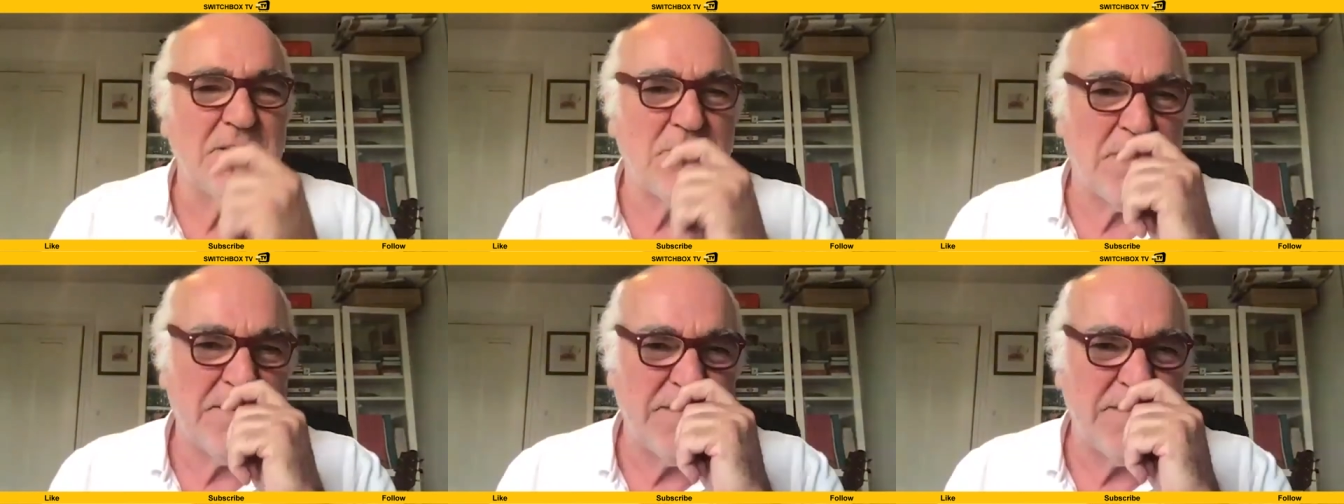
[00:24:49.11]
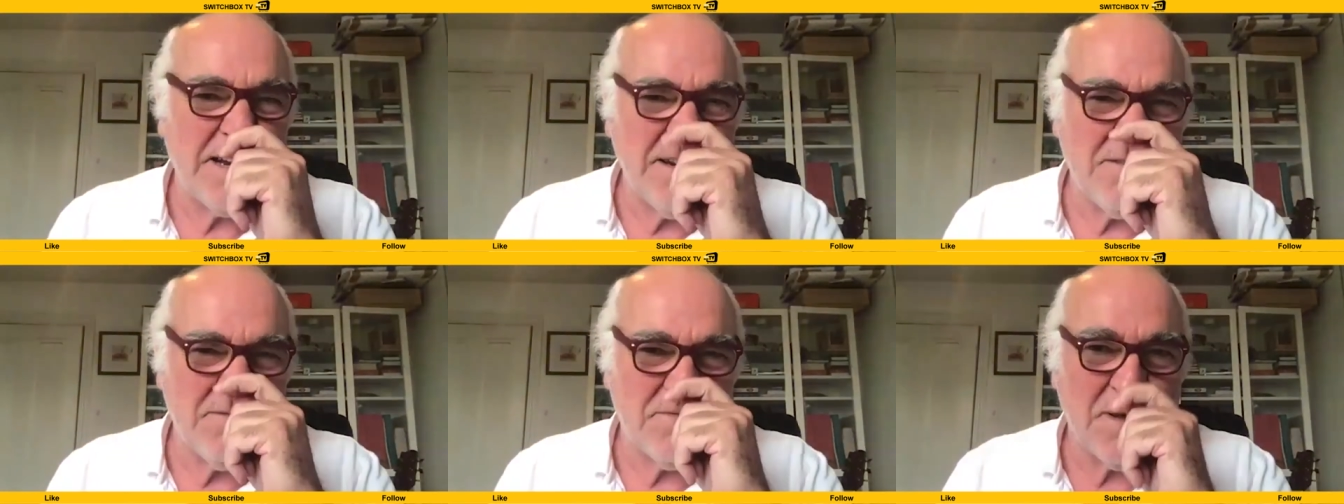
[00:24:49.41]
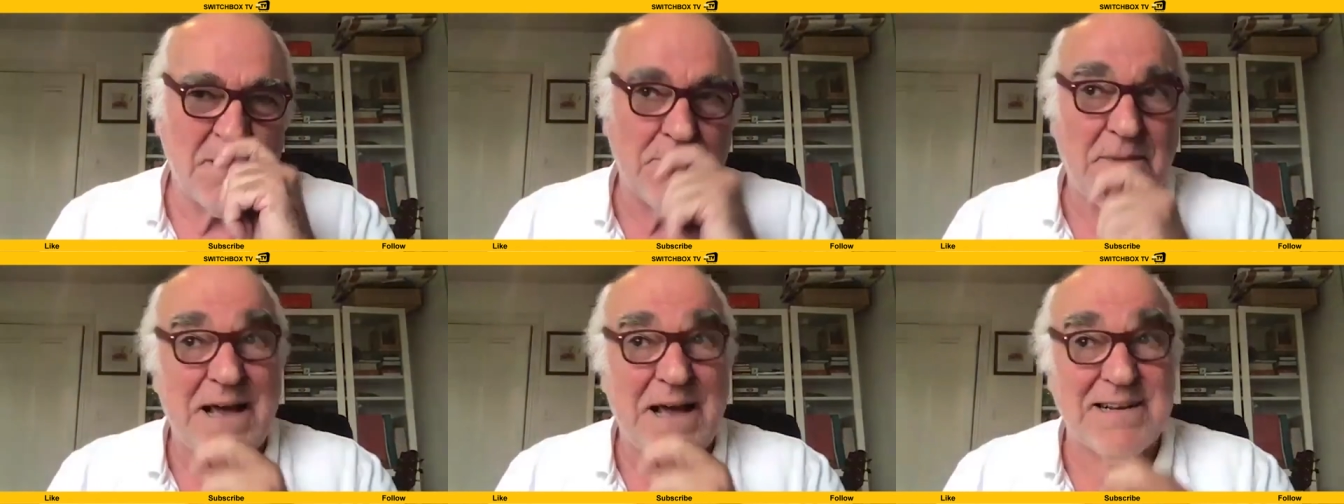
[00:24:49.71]
And then
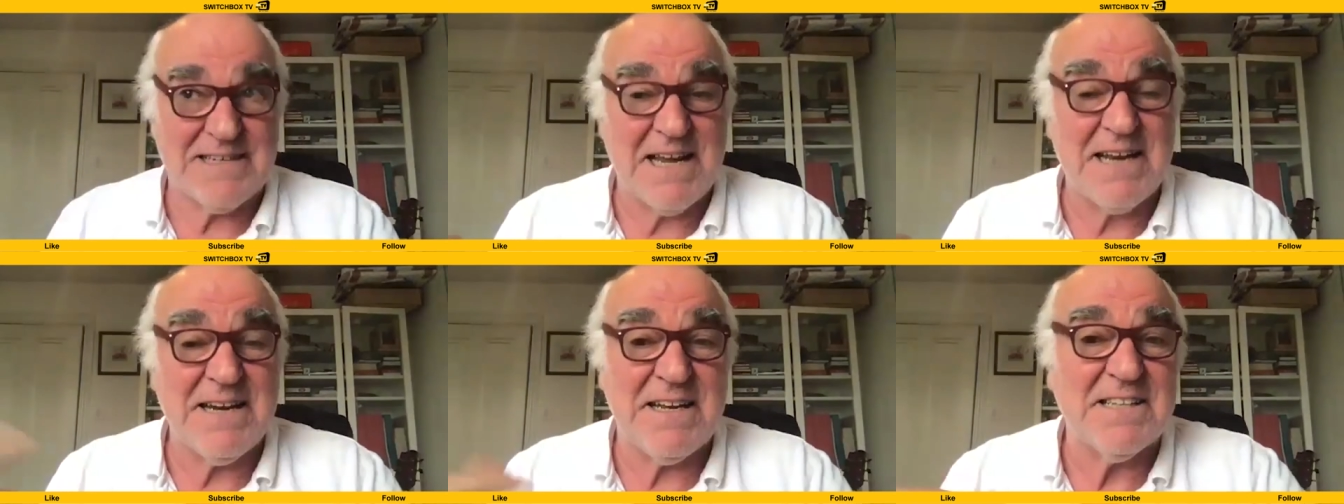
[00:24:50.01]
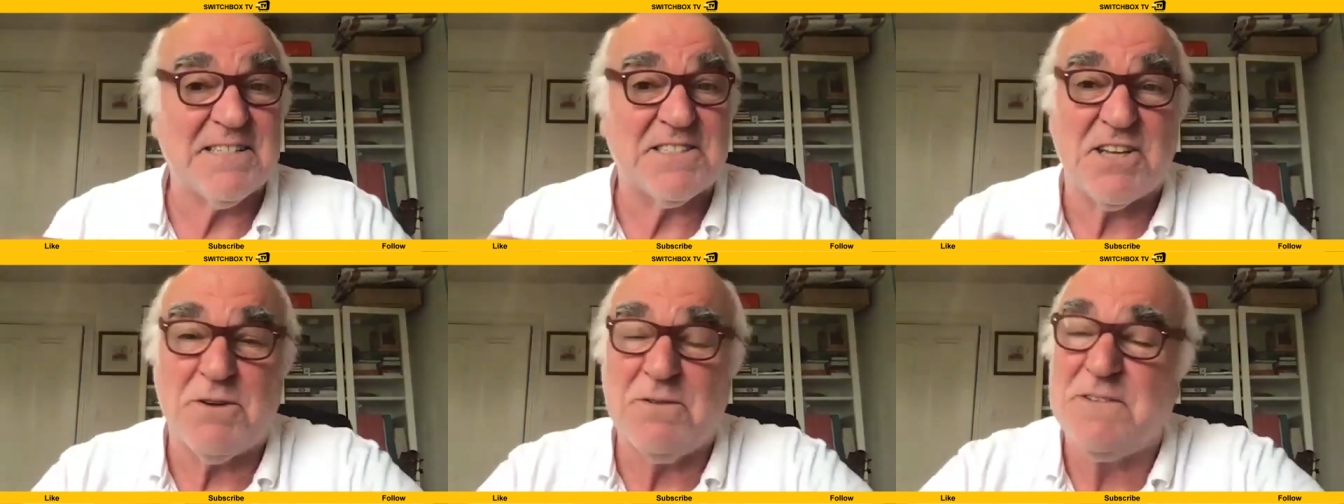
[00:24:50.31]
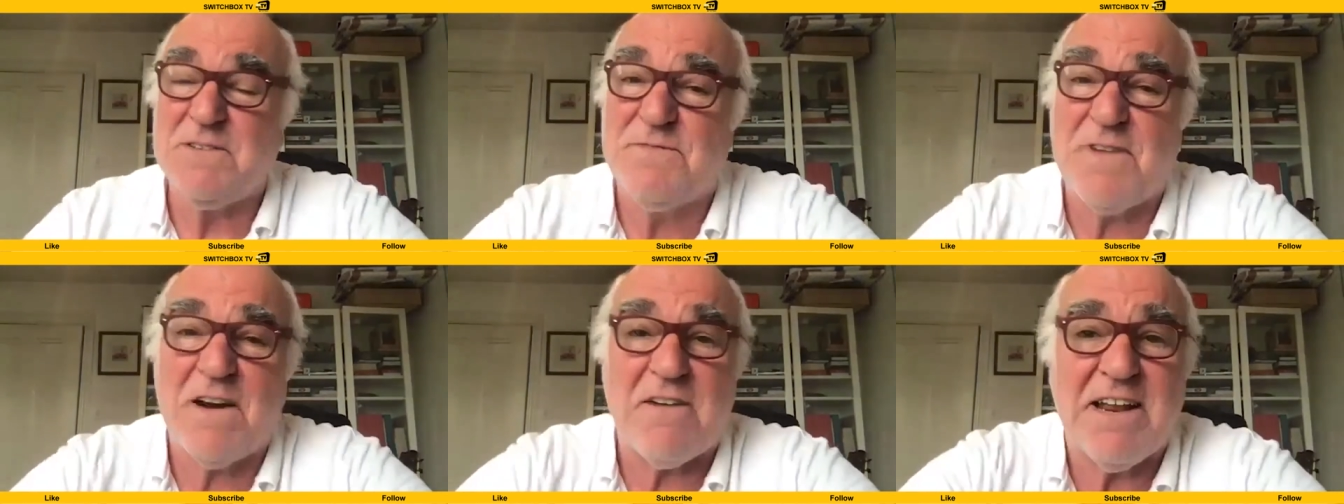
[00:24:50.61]
about 10 years ago, it was
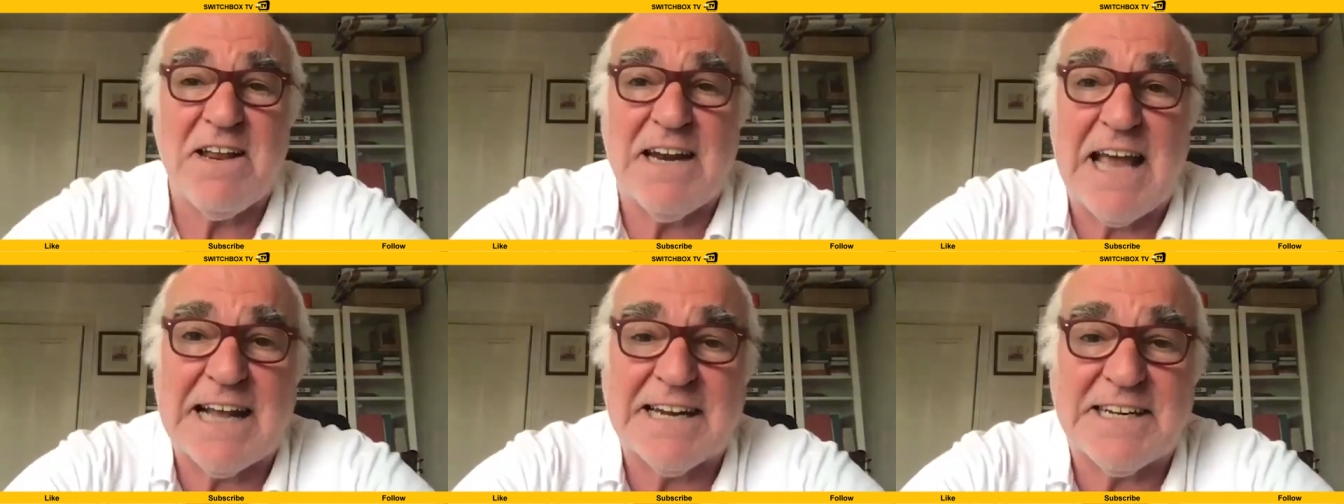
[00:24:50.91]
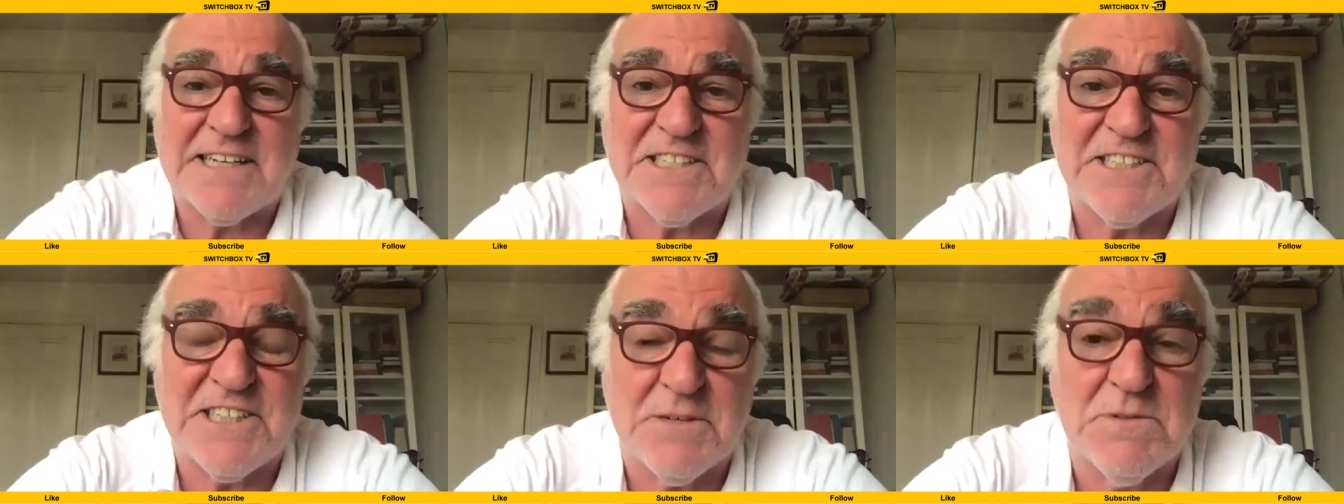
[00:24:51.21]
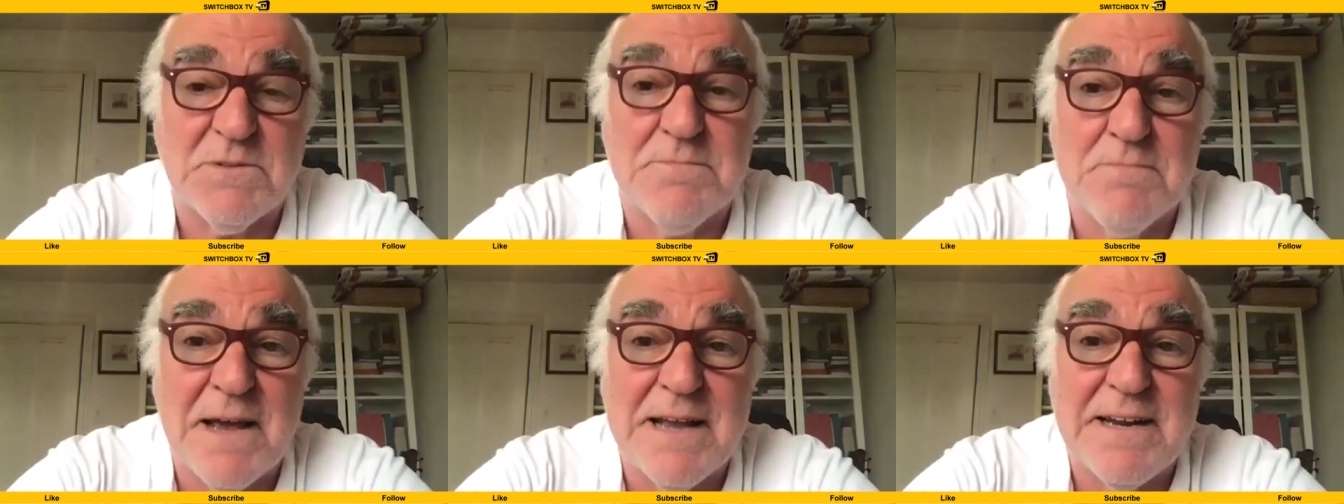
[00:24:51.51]
very laddish. It
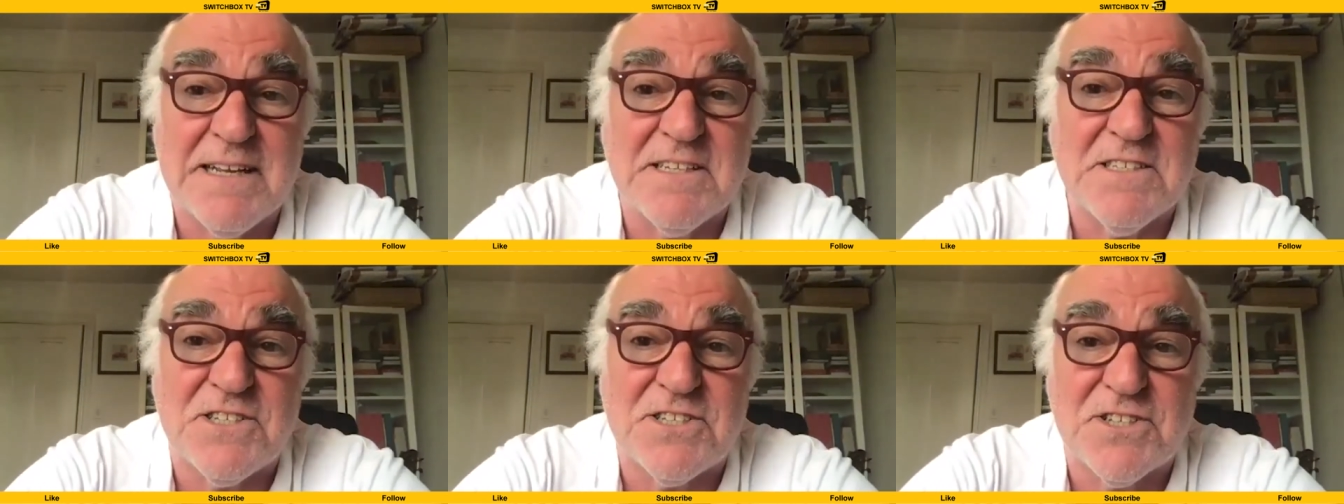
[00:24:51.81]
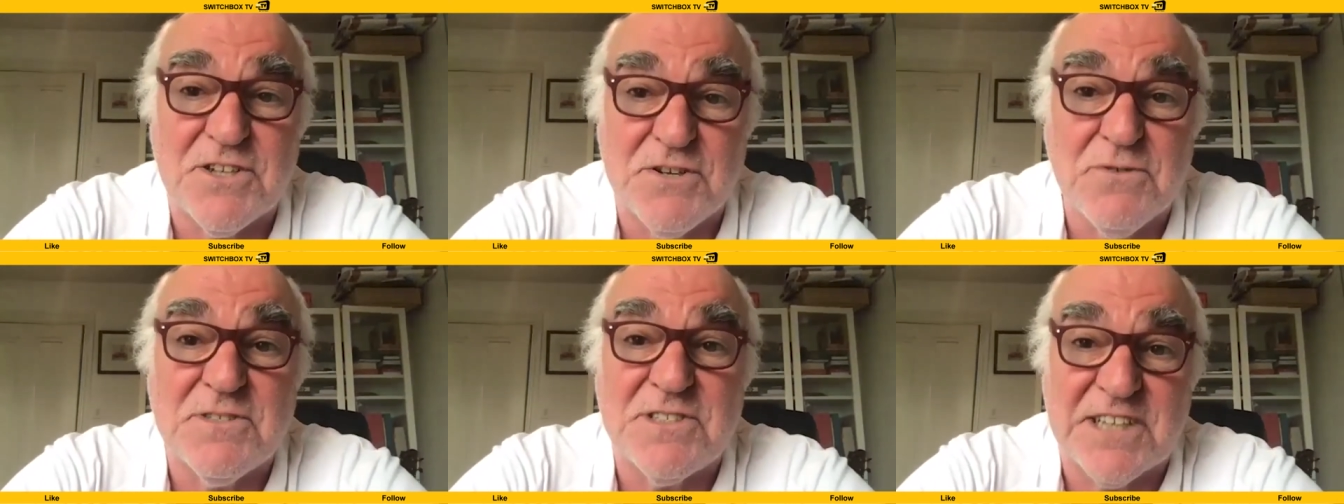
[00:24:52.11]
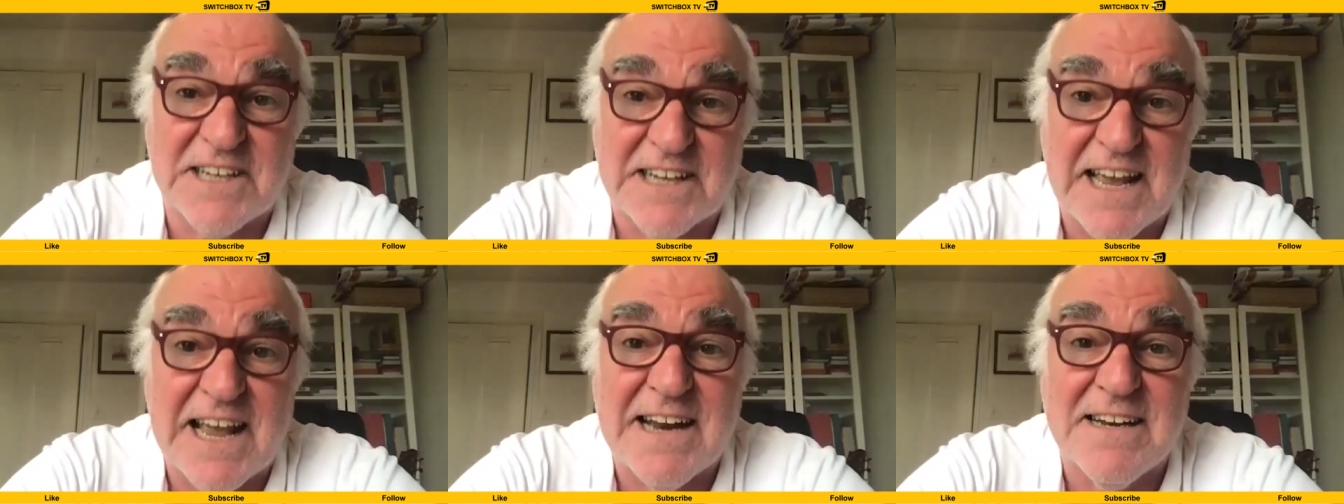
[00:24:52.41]
was men in suits
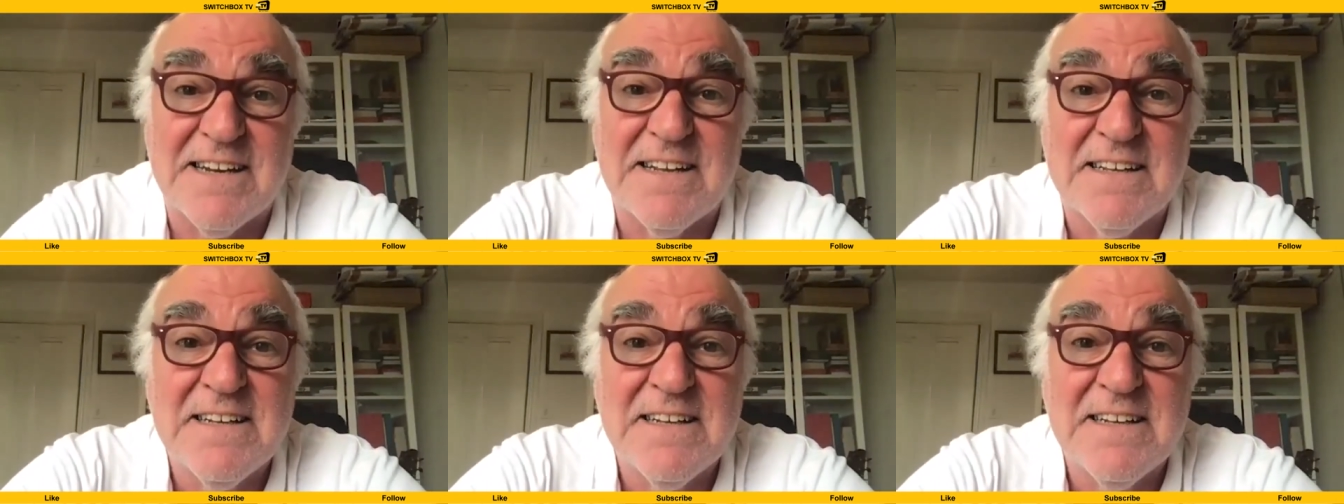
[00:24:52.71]
again.